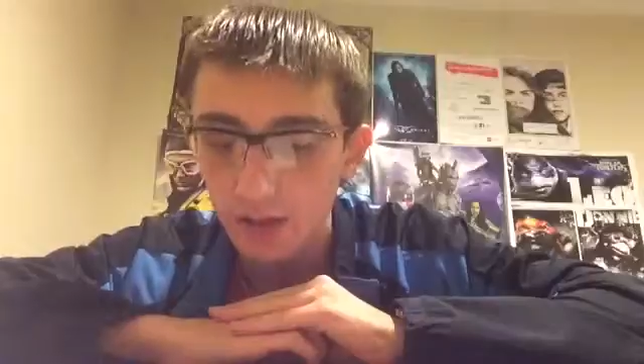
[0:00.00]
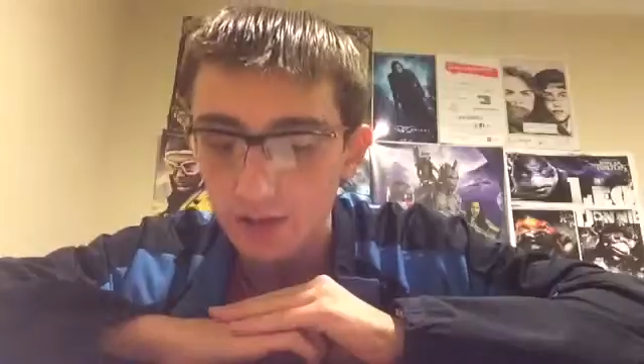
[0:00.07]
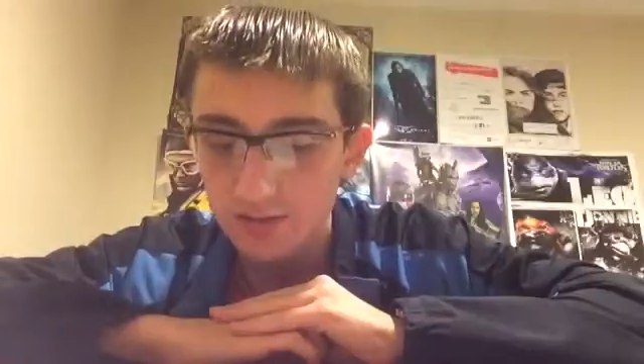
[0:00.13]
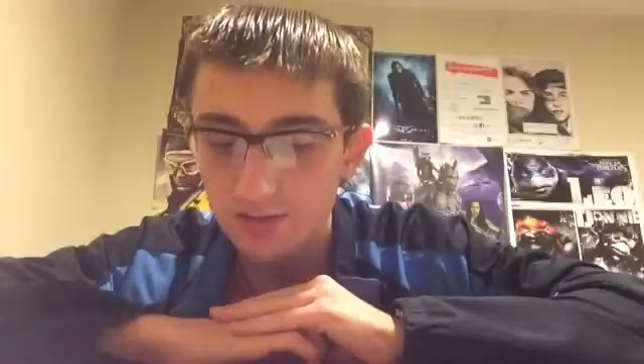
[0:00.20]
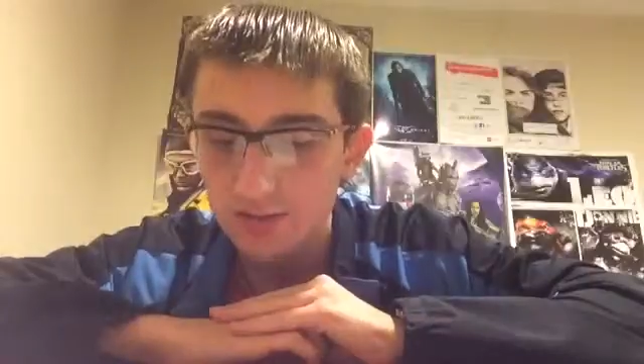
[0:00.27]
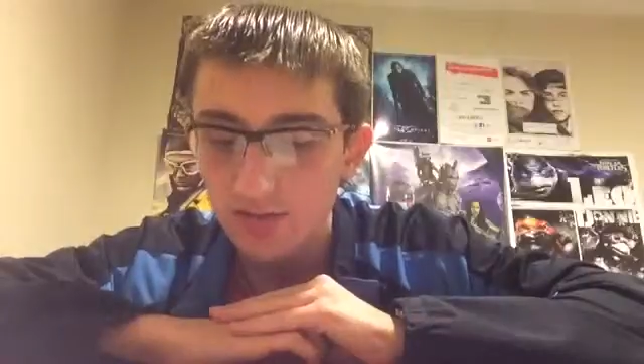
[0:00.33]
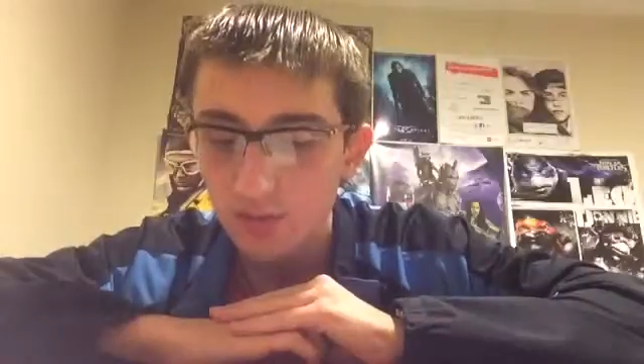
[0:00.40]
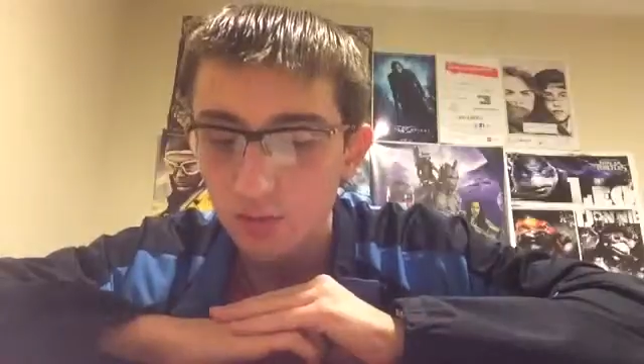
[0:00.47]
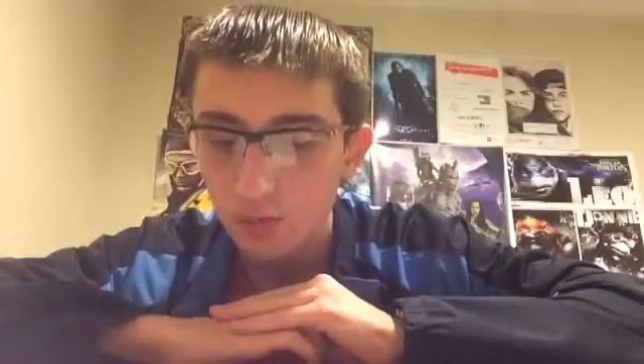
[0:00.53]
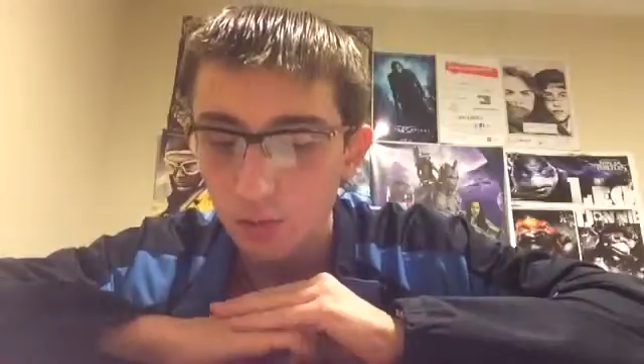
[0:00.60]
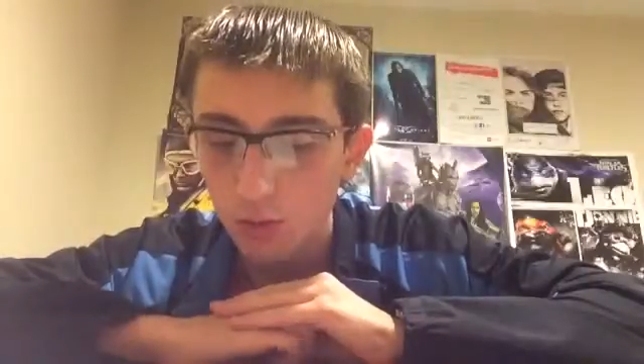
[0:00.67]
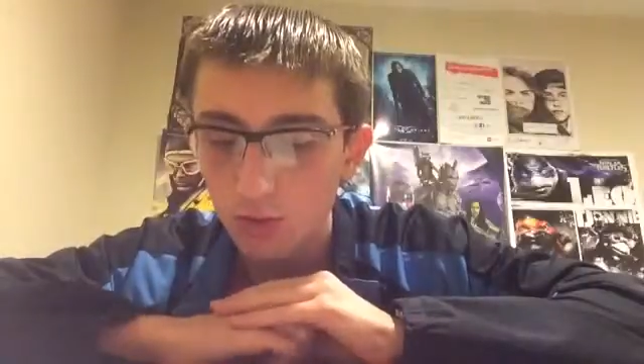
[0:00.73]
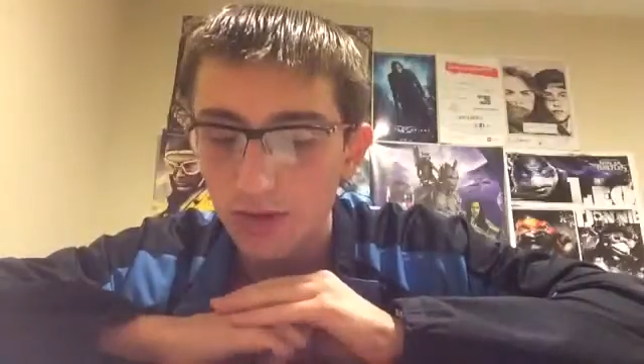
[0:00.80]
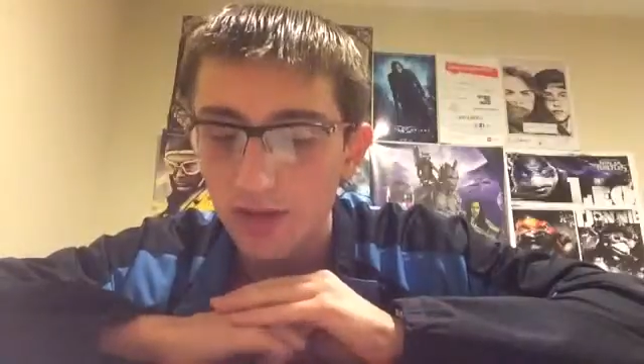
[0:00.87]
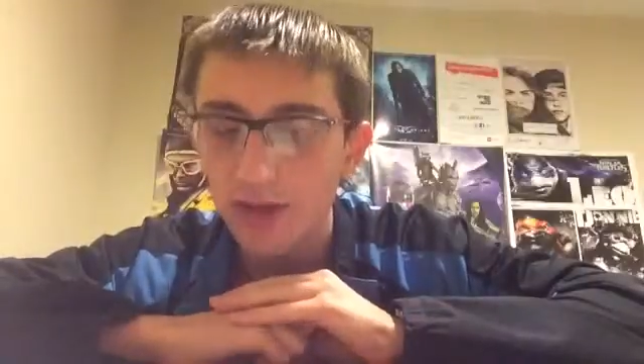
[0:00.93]
Seth
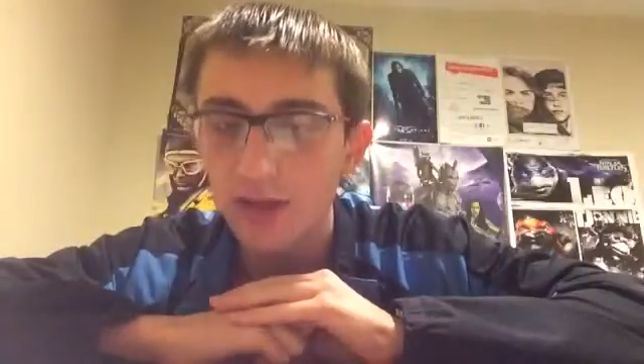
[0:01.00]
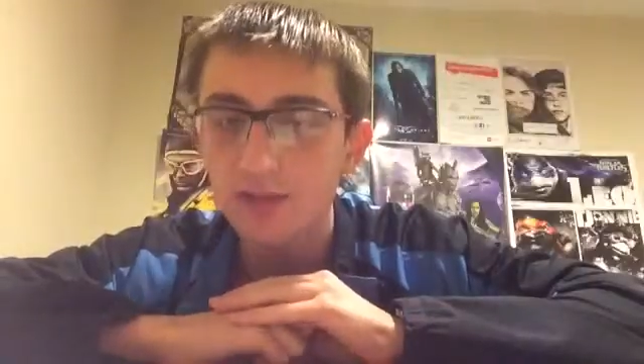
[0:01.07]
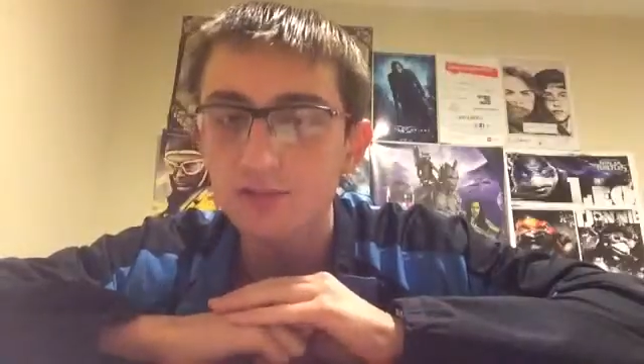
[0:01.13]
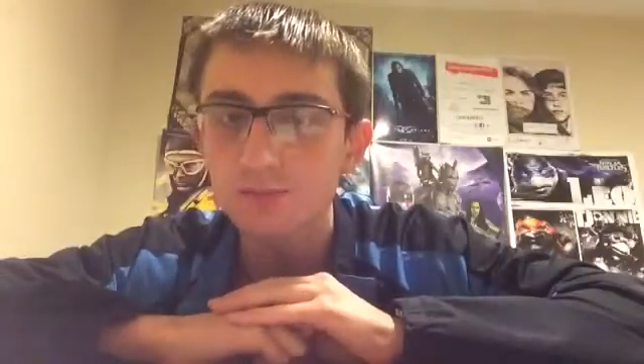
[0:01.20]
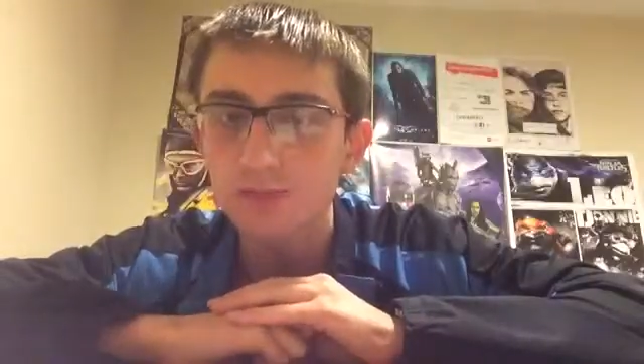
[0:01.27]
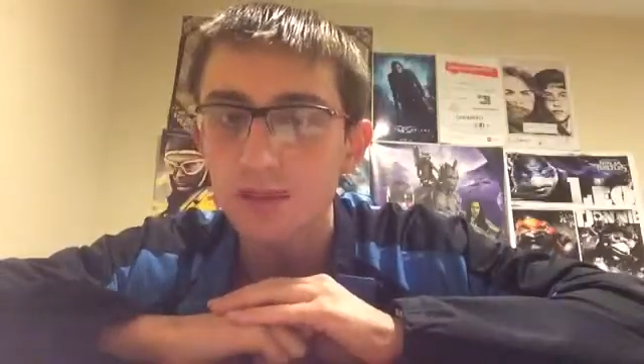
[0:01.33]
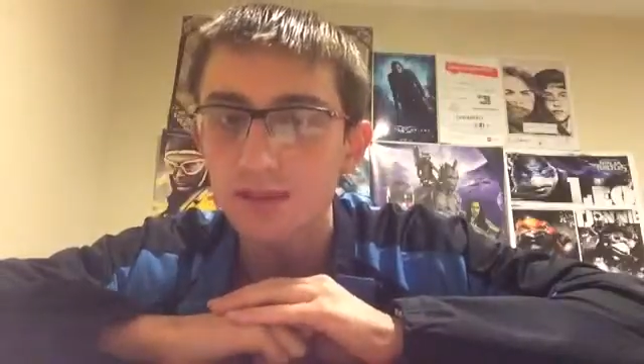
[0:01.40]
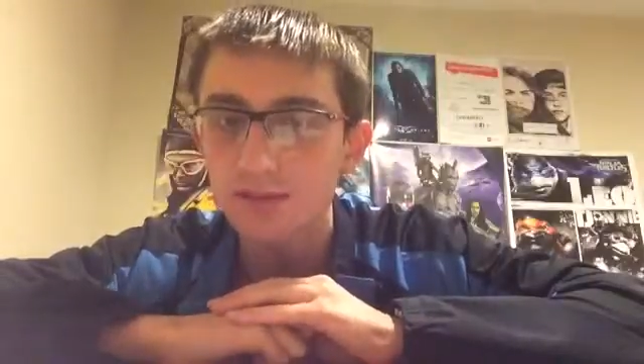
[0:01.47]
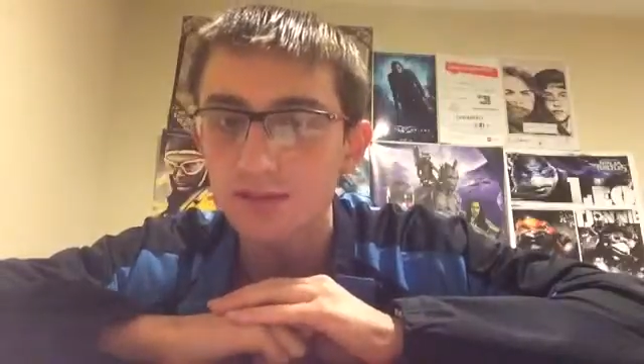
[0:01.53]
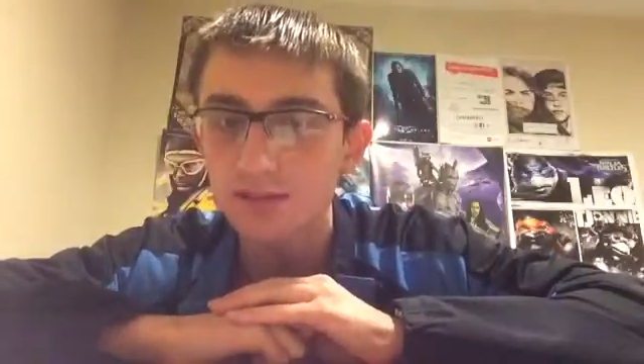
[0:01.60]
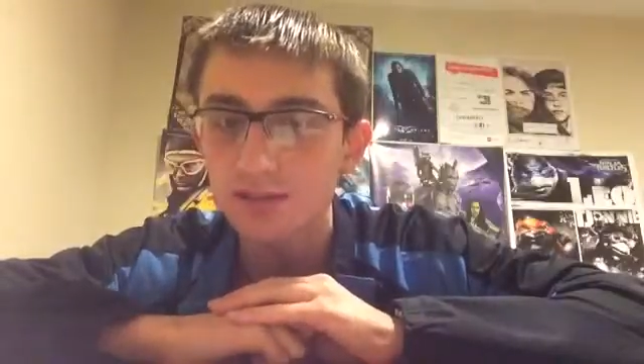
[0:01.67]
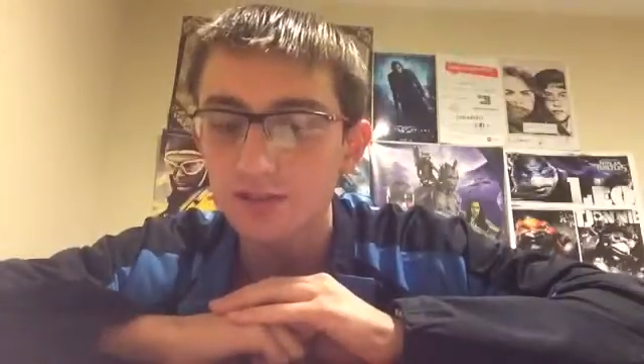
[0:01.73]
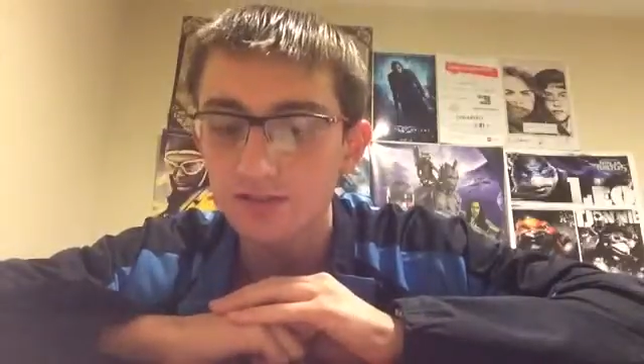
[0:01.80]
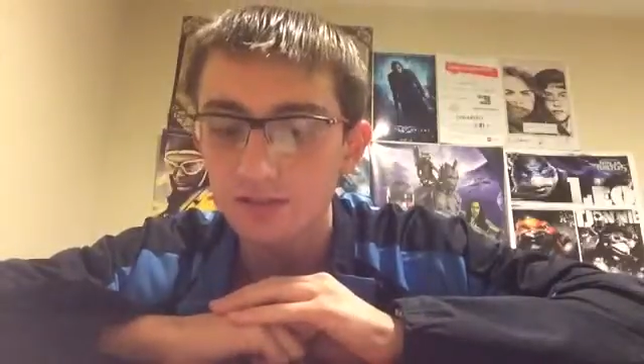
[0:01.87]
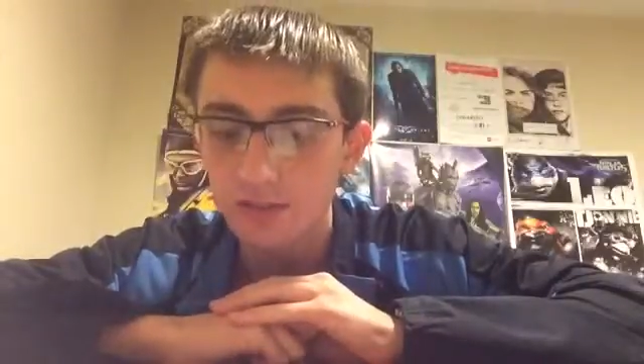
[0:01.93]
Rogen as
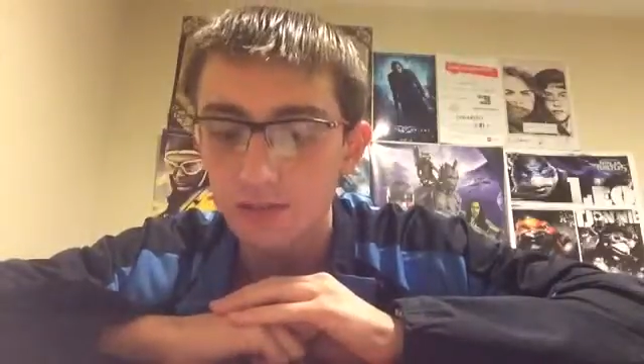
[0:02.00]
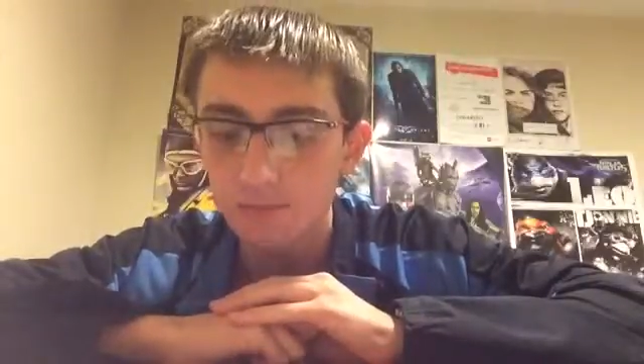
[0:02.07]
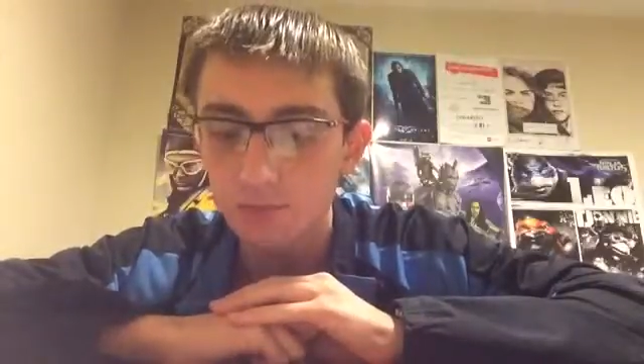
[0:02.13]
Mantis,